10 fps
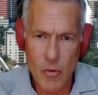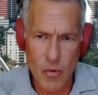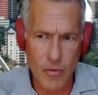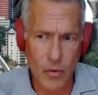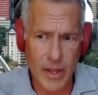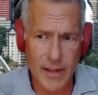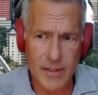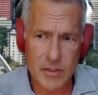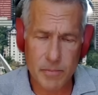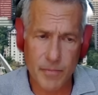We've only had
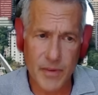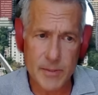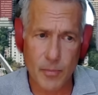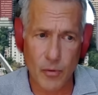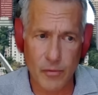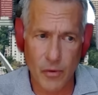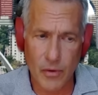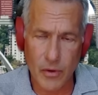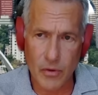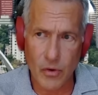this
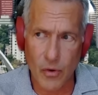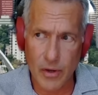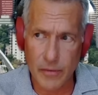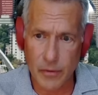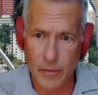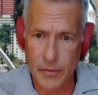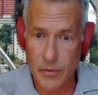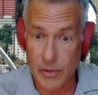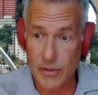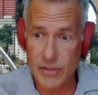portfolio going for a few
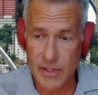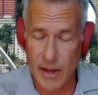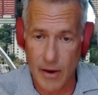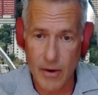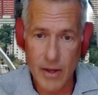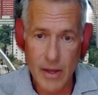years now,